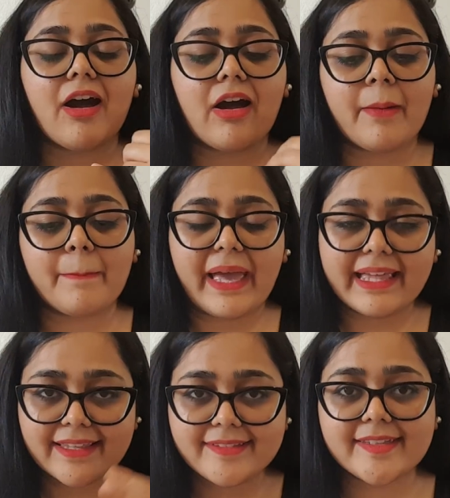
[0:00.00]

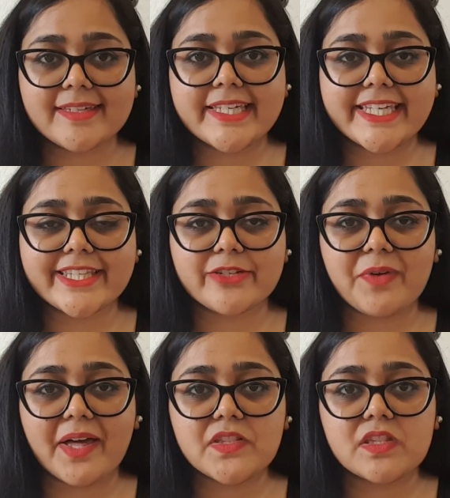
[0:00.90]
pehle se hi in
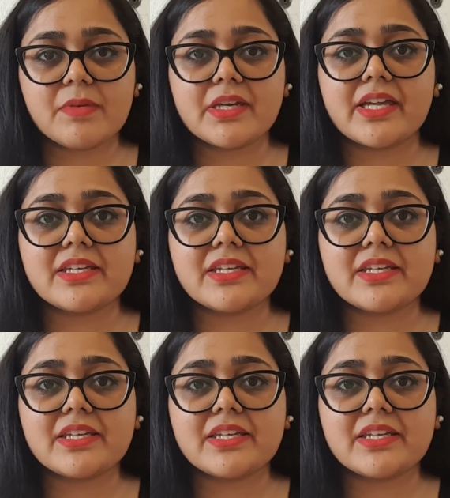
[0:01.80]
advance mein